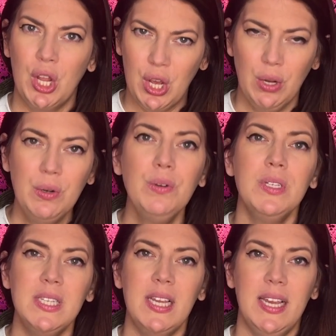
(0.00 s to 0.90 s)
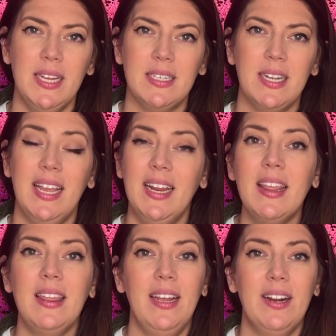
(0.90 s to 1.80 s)
Go see it in a
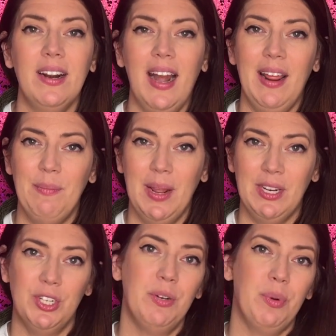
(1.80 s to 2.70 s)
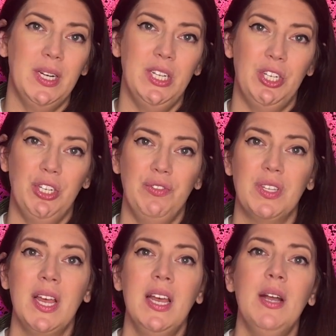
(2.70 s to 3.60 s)
theater and make sure to bring tissues
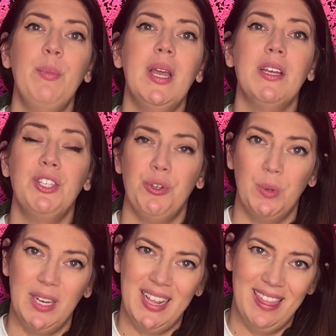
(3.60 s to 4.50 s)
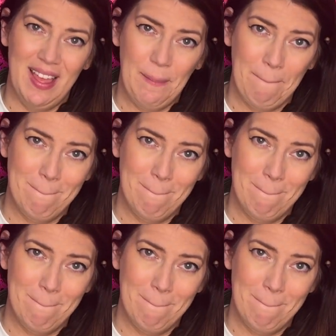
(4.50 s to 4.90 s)
because you don't need them.